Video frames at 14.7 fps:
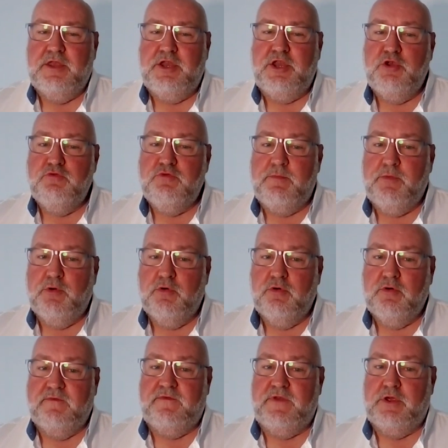The new
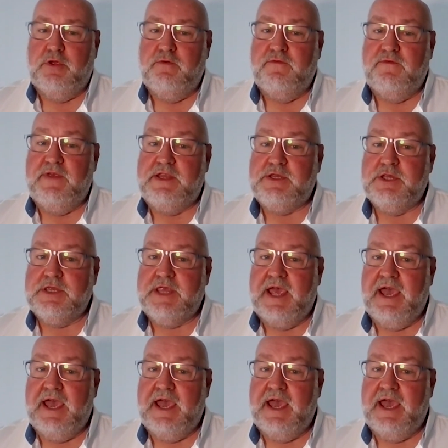report view features